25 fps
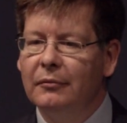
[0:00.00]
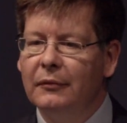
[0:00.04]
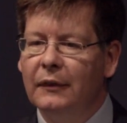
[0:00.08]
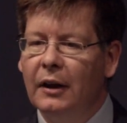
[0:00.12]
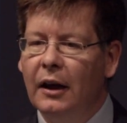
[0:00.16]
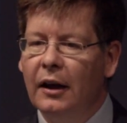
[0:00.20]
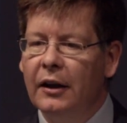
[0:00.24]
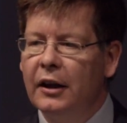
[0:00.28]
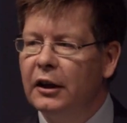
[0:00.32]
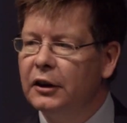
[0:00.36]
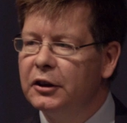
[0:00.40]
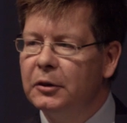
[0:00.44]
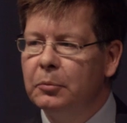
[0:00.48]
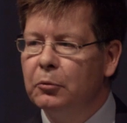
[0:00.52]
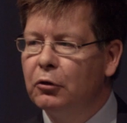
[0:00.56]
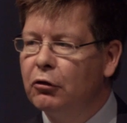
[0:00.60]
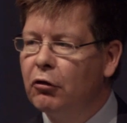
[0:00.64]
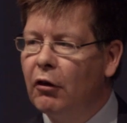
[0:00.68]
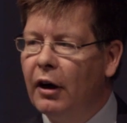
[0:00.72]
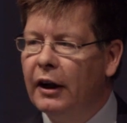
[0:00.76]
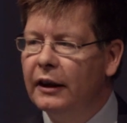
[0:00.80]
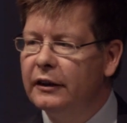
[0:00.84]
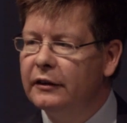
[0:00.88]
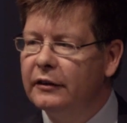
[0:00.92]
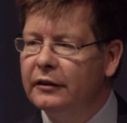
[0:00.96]
Yeah, there's some
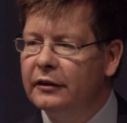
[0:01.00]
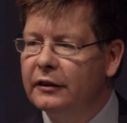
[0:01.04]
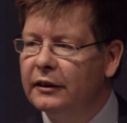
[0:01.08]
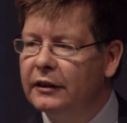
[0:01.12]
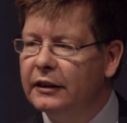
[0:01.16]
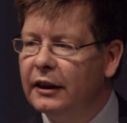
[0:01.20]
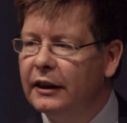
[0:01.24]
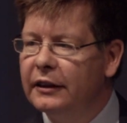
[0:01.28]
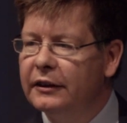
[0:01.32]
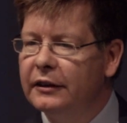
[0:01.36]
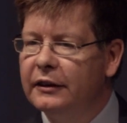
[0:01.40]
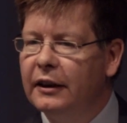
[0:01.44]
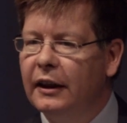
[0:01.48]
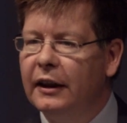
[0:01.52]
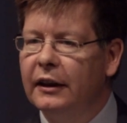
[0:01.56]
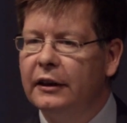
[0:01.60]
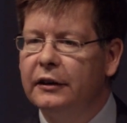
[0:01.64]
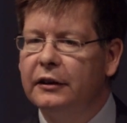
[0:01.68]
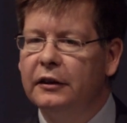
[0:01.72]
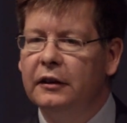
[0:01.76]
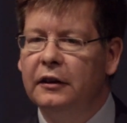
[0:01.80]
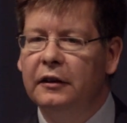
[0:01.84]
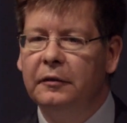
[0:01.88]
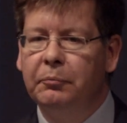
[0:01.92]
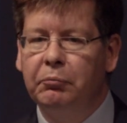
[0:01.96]
great
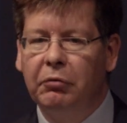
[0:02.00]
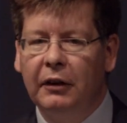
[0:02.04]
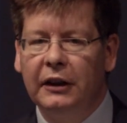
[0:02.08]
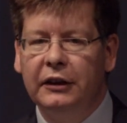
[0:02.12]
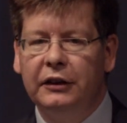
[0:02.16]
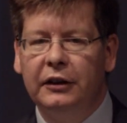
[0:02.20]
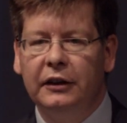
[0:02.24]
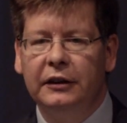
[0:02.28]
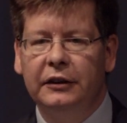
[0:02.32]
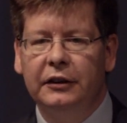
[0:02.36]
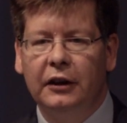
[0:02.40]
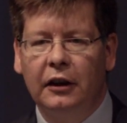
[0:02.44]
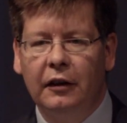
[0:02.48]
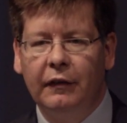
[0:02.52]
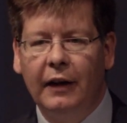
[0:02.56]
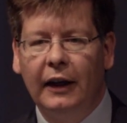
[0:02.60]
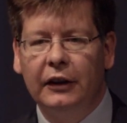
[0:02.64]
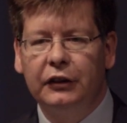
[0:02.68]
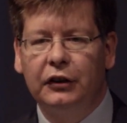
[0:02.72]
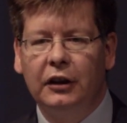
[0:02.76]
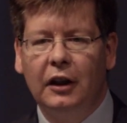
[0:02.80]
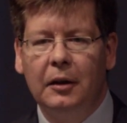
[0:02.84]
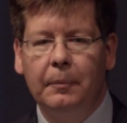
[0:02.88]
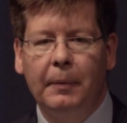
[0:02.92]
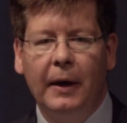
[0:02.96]
statistics of breaches that have
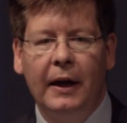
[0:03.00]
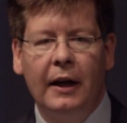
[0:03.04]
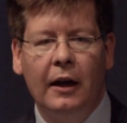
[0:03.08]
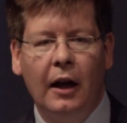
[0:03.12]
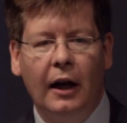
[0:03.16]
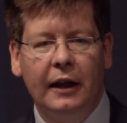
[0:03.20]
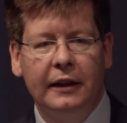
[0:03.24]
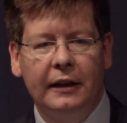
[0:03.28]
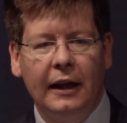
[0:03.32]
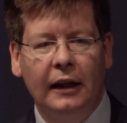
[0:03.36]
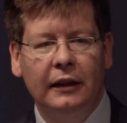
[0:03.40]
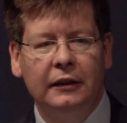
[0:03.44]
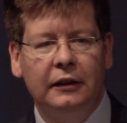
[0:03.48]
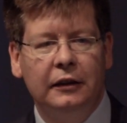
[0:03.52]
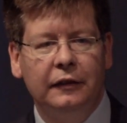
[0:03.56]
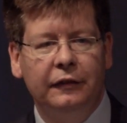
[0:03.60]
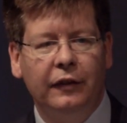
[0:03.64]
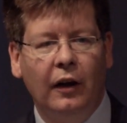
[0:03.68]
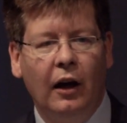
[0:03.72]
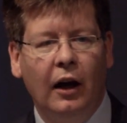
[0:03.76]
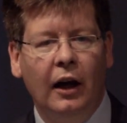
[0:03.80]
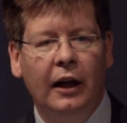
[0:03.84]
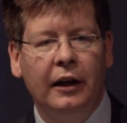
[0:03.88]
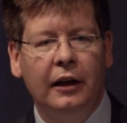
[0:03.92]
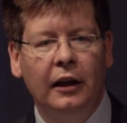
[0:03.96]
actually been
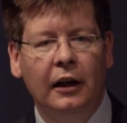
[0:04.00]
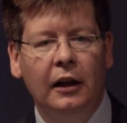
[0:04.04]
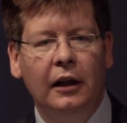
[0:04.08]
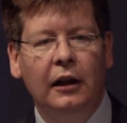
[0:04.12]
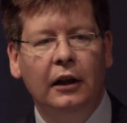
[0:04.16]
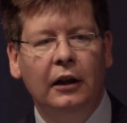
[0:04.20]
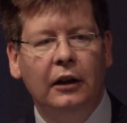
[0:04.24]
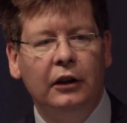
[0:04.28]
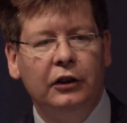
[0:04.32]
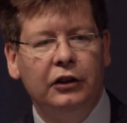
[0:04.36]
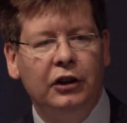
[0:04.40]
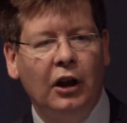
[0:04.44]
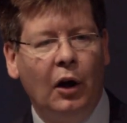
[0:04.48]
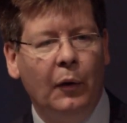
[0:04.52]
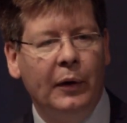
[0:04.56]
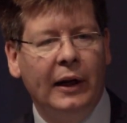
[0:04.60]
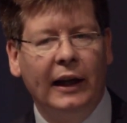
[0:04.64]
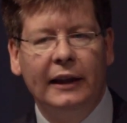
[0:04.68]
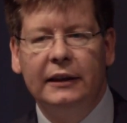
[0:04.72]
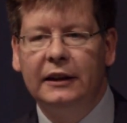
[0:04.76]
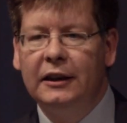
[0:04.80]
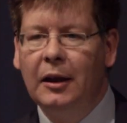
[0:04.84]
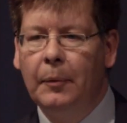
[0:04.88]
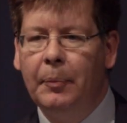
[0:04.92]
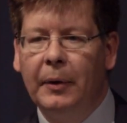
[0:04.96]
identified, showing
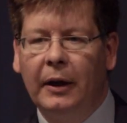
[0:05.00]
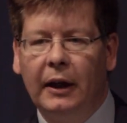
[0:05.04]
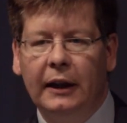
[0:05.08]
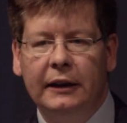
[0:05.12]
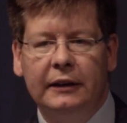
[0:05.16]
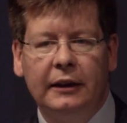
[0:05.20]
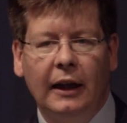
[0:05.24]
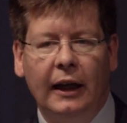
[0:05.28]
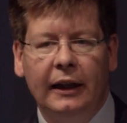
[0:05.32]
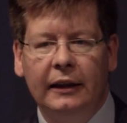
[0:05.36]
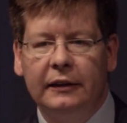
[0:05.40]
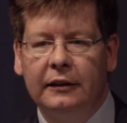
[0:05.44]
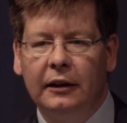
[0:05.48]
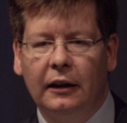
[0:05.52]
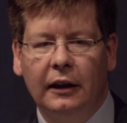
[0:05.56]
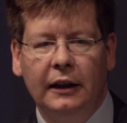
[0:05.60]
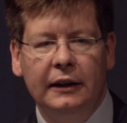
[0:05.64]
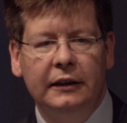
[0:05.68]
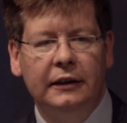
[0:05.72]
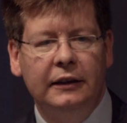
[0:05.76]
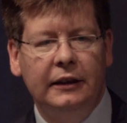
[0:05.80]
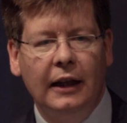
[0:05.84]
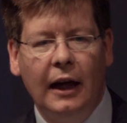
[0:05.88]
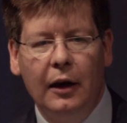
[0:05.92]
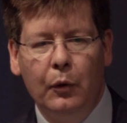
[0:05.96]
it typically takes at
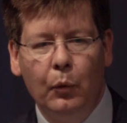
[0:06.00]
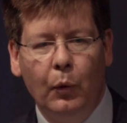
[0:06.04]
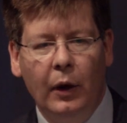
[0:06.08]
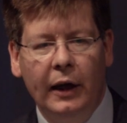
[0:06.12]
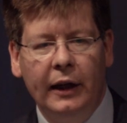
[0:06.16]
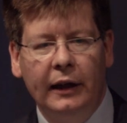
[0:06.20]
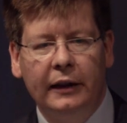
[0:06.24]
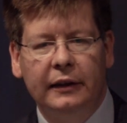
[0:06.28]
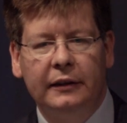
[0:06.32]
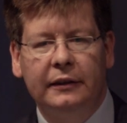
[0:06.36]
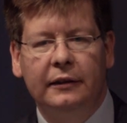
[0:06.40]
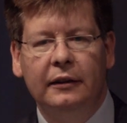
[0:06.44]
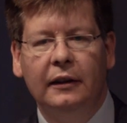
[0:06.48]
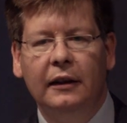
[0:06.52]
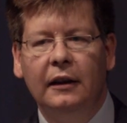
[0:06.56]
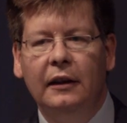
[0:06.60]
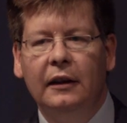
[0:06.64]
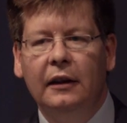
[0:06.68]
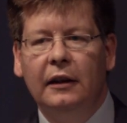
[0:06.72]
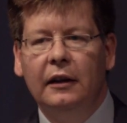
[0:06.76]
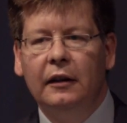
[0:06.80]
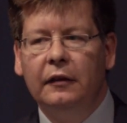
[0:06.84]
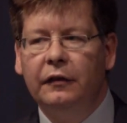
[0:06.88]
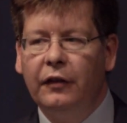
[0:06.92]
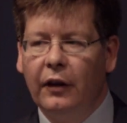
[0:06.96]
least 10 weeks
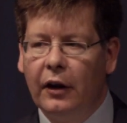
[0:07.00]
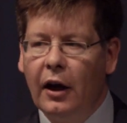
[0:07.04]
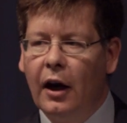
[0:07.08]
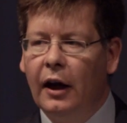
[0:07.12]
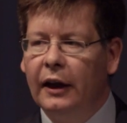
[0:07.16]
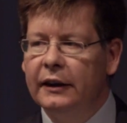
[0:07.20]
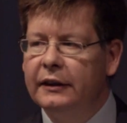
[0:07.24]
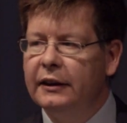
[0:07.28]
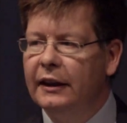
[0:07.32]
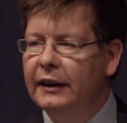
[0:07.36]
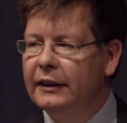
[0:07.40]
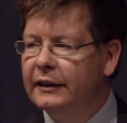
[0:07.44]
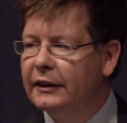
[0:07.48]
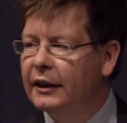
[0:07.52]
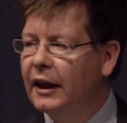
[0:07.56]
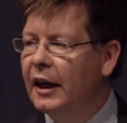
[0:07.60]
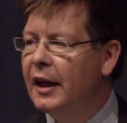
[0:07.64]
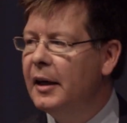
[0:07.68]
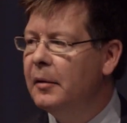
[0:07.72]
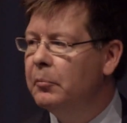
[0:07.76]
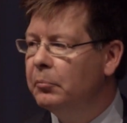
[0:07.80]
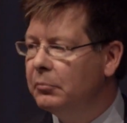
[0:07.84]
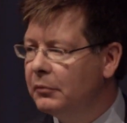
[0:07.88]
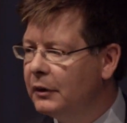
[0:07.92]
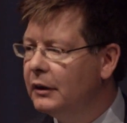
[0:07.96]
for the IT
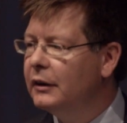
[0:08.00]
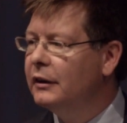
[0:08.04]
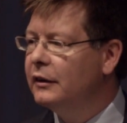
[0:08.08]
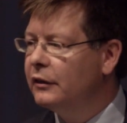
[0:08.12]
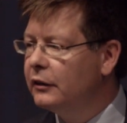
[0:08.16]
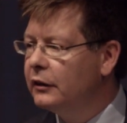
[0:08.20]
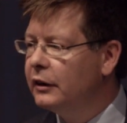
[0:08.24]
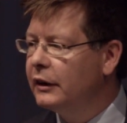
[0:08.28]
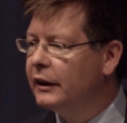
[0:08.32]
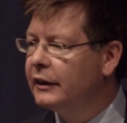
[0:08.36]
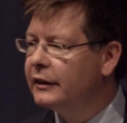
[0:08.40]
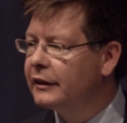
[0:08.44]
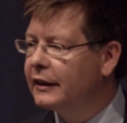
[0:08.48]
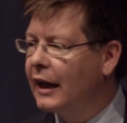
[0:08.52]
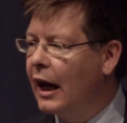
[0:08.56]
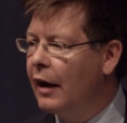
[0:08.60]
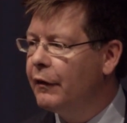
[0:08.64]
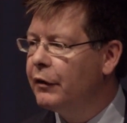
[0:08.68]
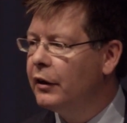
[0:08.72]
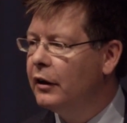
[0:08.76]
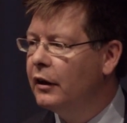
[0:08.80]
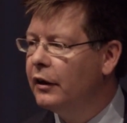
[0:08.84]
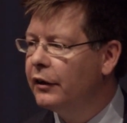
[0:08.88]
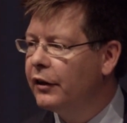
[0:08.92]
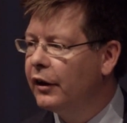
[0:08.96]
team to
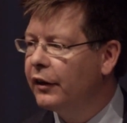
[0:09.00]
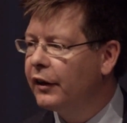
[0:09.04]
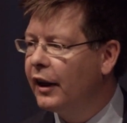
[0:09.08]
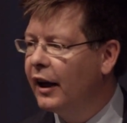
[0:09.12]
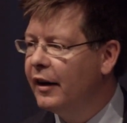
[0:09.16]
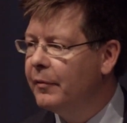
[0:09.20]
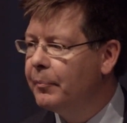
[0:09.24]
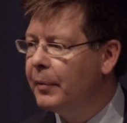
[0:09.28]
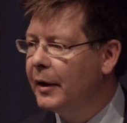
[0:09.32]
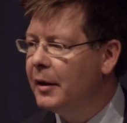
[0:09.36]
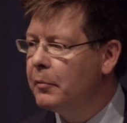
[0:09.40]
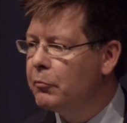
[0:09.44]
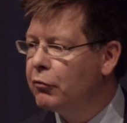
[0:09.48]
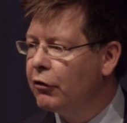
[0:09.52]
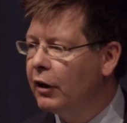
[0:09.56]
discover that they've been